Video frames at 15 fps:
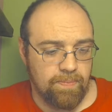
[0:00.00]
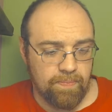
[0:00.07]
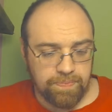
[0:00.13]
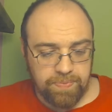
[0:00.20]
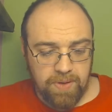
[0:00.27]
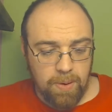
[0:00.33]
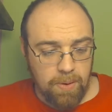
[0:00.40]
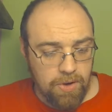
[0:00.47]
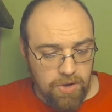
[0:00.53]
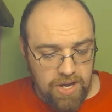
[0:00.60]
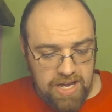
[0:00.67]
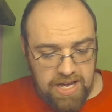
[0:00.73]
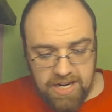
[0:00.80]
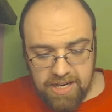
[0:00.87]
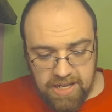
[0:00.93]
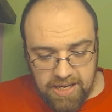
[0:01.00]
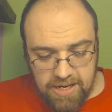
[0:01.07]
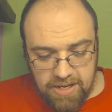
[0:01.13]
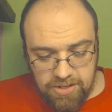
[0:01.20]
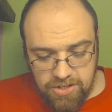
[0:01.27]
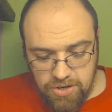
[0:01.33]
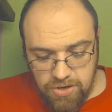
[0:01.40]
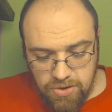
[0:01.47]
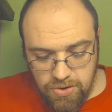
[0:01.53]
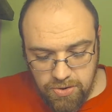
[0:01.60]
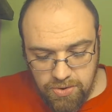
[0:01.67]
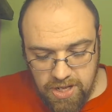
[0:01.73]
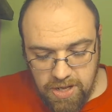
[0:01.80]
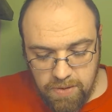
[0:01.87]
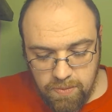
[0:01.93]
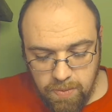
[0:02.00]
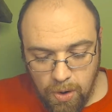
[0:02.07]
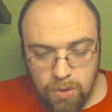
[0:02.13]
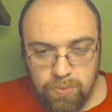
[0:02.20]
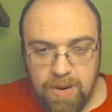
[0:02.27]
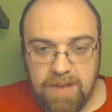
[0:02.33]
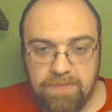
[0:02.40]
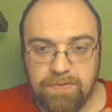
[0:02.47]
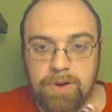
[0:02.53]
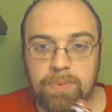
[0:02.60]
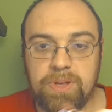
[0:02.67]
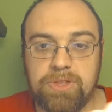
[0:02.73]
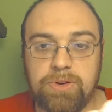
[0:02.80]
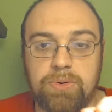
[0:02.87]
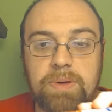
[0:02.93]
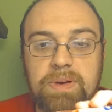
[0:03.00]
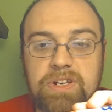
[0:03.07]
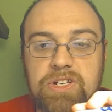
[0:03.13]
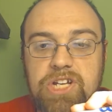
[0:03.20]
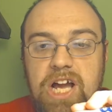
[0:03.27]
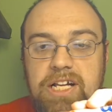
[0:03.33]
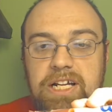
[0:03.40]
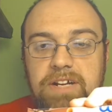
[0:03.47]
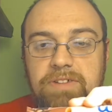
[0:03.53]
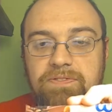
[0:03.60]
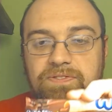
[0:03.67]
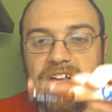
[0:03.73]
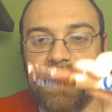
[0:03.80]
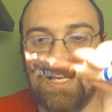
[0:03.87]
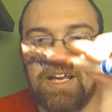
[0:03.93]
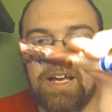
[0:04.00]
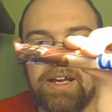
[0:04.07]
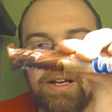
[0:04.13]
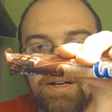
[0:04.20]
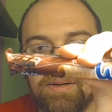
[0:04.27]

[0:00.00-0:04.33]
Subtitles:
We'll go ahead and get into the rolled wafer with creamy chocolate filling.